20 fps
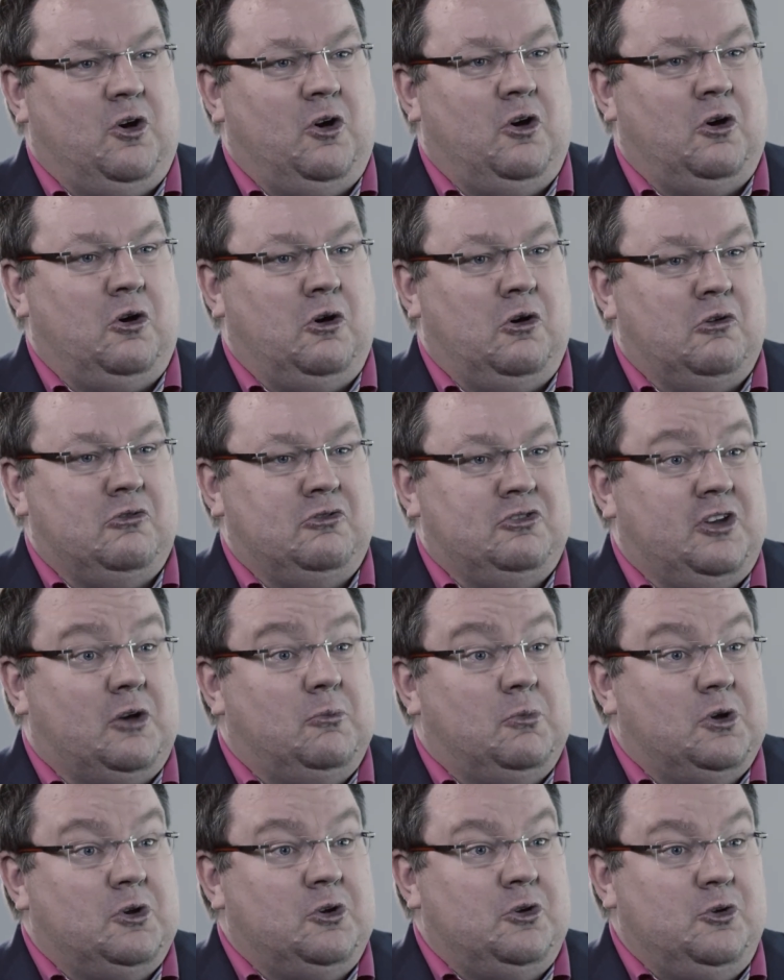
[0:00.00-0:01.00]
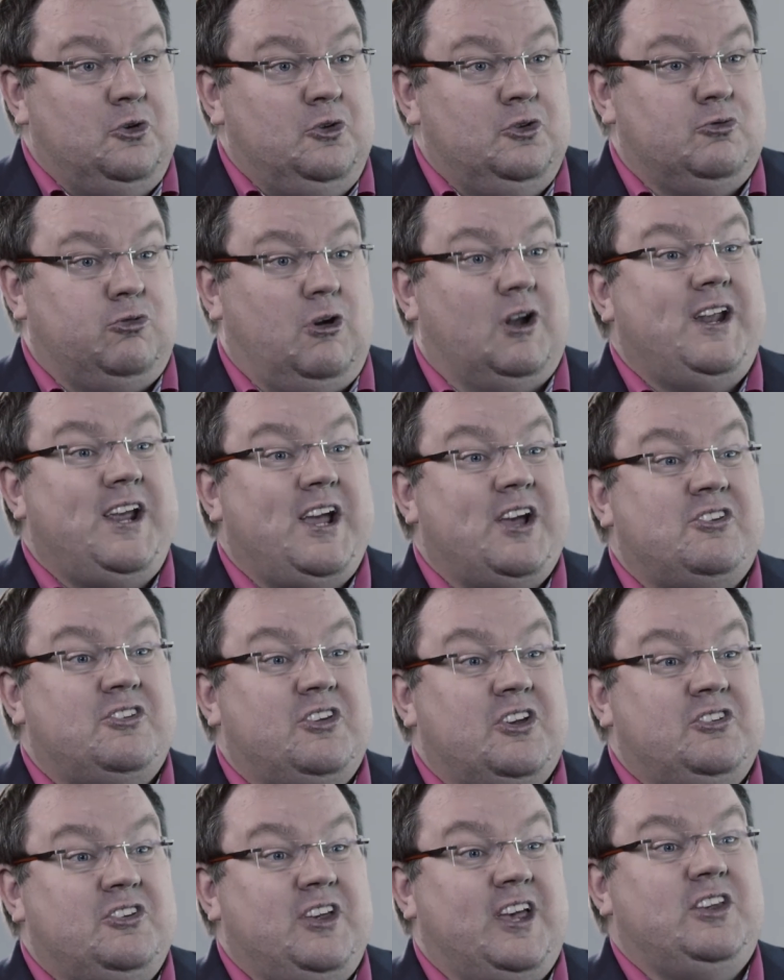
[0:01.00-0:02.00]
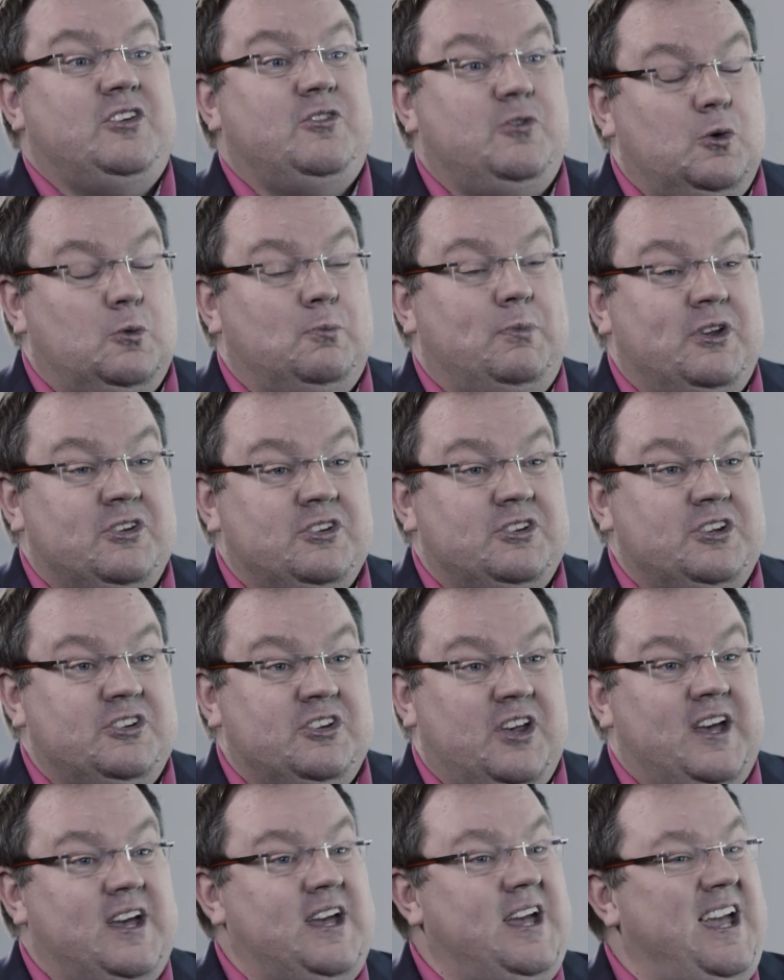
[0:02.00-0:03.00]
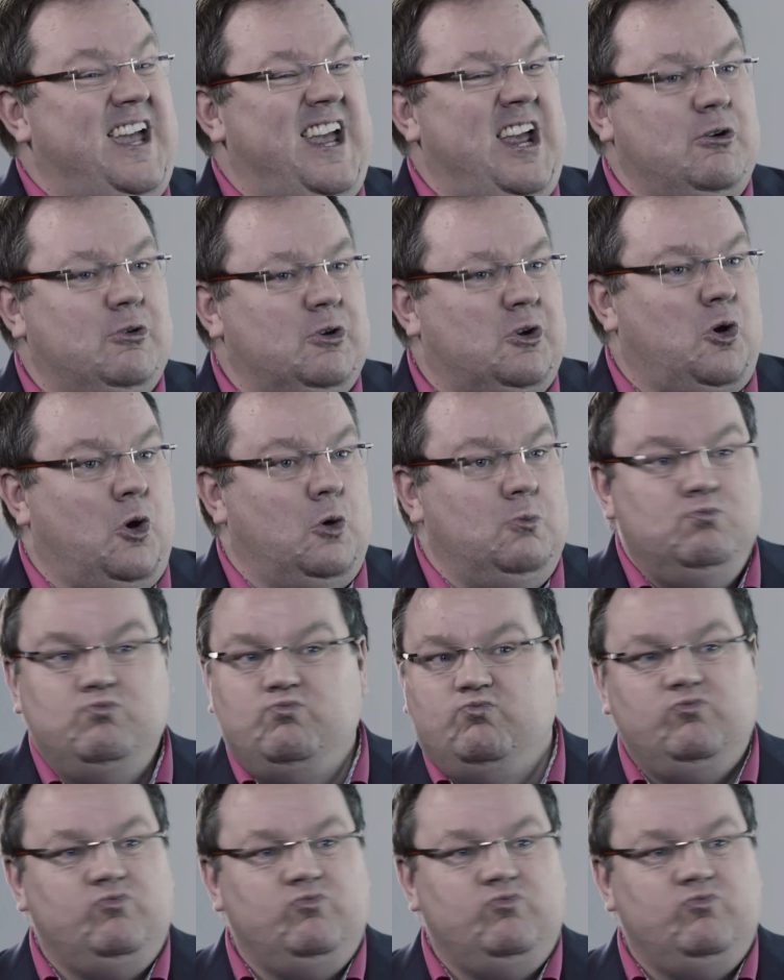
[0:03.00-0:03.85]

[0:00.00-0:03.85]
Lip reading: of someone who's running a successful business here at home,